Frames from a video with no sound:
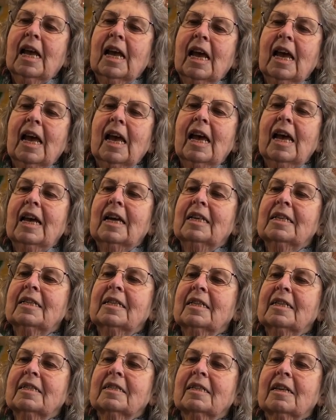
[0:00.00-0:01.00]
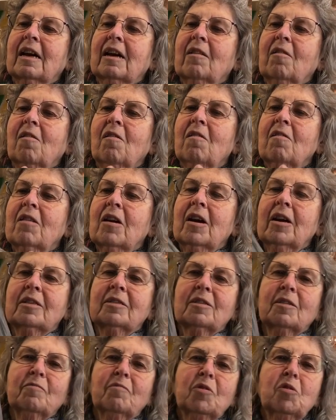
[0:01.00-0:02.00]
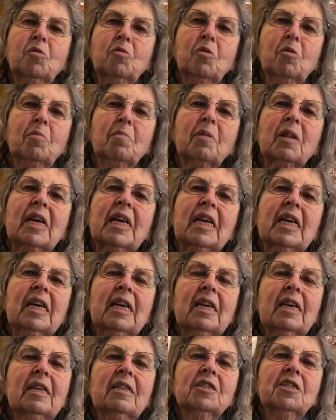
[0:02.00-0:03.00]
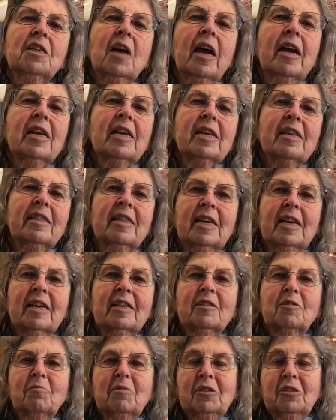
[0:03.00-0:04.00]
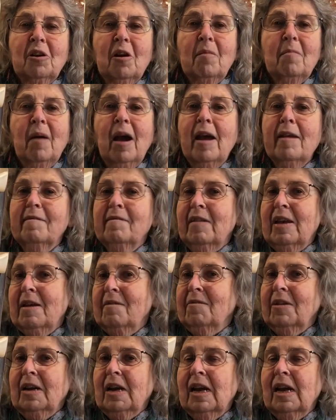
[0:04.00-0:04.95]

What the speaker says: And it's got all kinds of cool, blingy, shiny things, which are my favorite.